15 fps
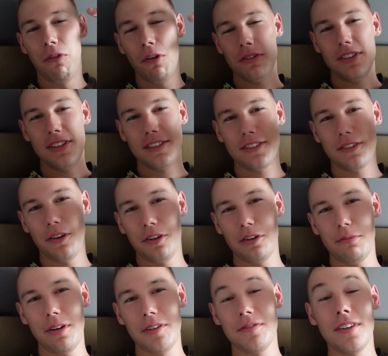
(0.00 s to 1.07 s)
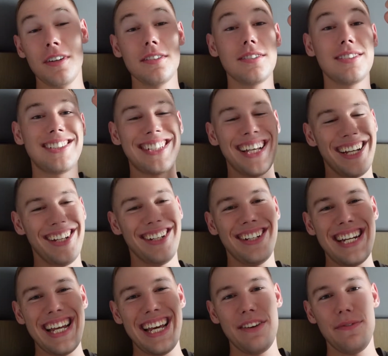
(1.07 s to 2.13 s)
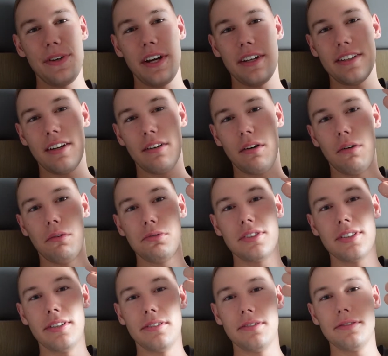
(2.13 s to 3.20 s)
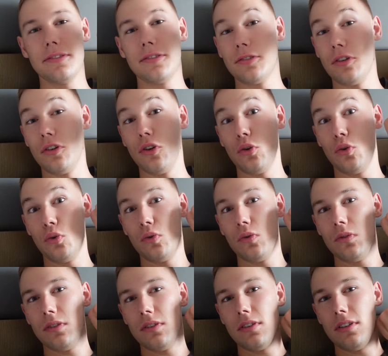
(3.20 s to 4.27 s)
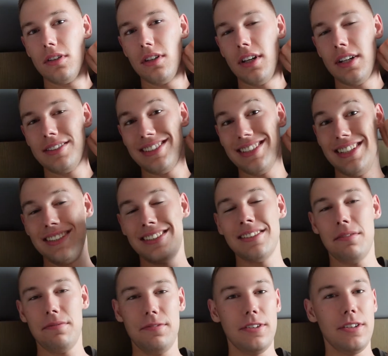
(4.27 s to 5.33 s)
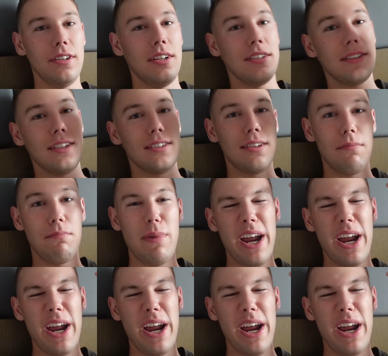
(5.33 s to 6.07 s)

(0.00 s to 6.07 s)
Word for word: What is going on, my friends? Second day, we got our own self, so let's eat something, let's get some